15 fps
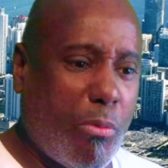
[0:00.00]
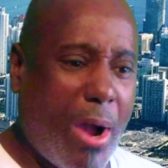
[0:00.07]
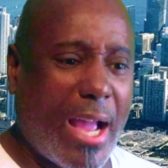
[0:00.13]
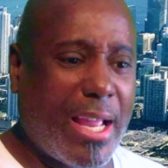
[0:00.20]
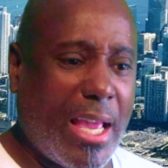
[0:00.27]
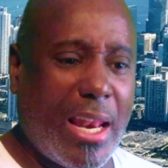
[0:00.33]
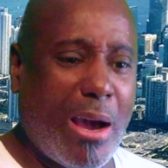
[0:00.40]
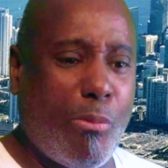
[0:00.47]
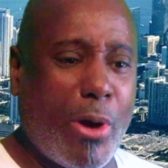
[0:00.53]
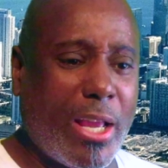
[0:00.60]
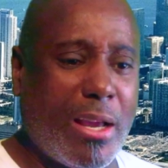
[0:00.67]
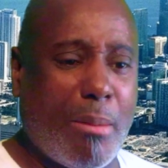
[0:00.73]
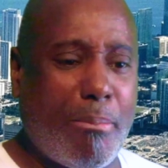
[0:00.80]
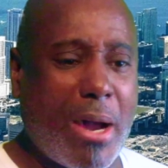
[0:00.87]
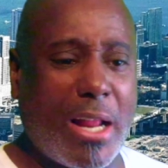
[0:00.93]
Why can't I
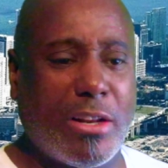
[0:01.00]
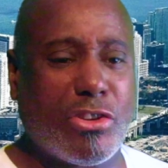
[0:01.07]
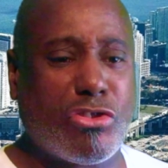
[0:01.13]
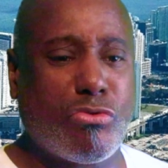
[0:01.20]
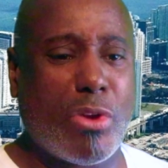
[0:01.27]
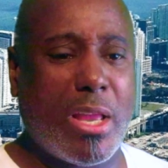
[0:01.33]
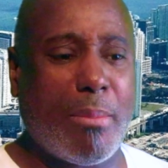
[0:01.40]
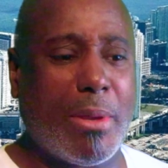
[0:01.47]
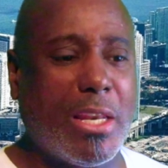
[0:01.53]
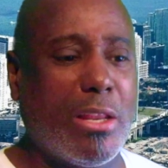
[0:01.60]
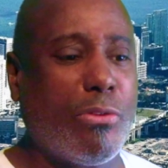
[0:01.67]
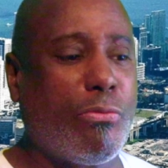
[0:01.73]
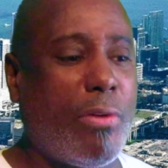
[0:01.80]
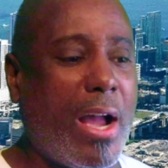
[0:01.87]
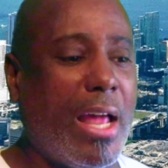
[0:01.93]
wake up out of this dream? And
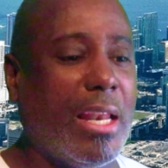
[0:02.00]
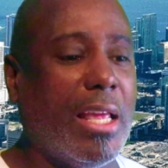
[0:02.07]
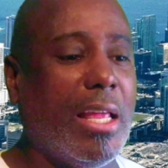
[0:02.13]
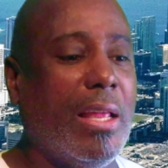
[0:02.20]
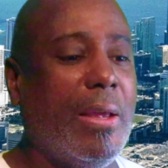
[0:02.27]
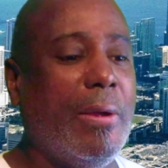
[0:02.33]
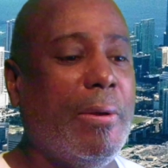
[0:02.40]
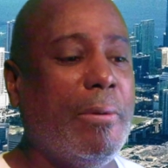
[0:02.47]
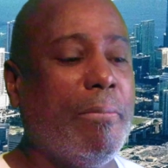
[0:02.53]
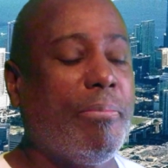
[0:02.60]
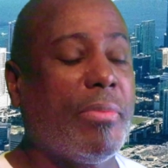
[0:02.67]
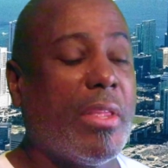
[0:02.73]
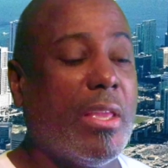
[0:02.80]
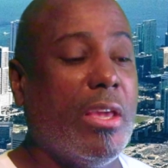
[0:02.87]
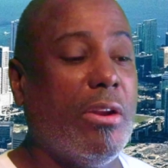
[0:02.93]
then finally,
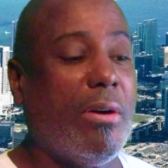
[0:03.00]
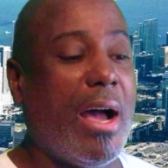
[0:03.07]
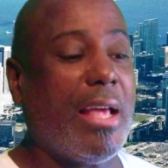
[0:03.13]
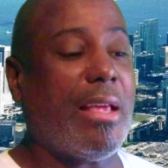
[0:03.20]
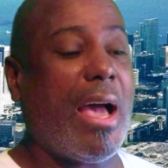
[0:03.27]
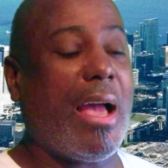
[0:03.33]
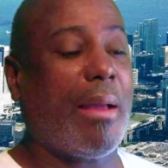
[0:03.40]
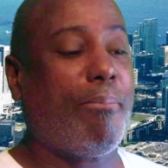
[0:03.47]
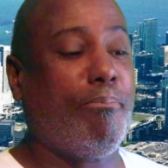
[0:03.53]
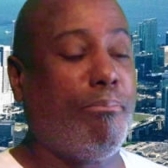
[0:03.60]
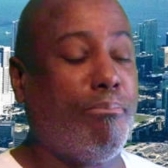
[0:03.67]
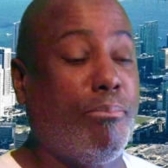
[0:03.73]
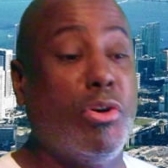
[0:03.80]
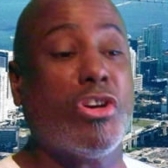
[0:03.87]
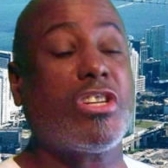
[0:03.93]
you know, I
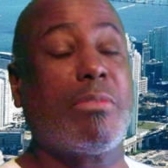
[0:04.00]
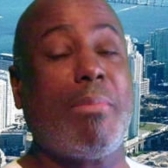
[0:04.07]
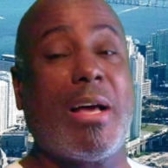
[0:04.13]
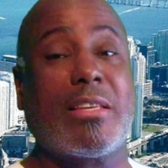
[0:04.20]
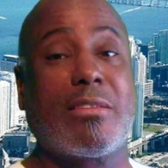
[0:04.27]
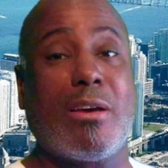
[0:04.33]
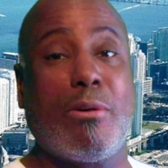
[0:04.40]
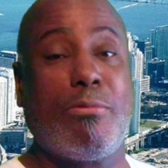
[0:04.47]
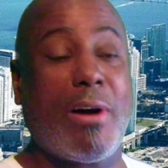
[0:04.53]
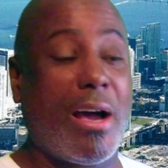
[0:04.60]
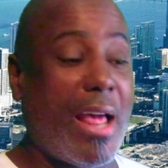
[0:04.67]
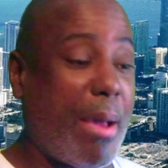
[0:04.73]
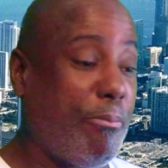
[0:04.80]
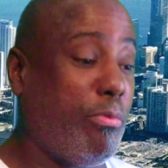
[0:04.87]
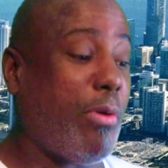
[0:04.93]
pushed myself
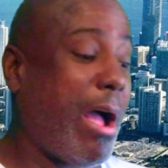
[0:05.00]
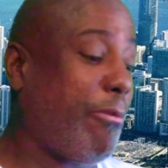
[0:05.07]
out.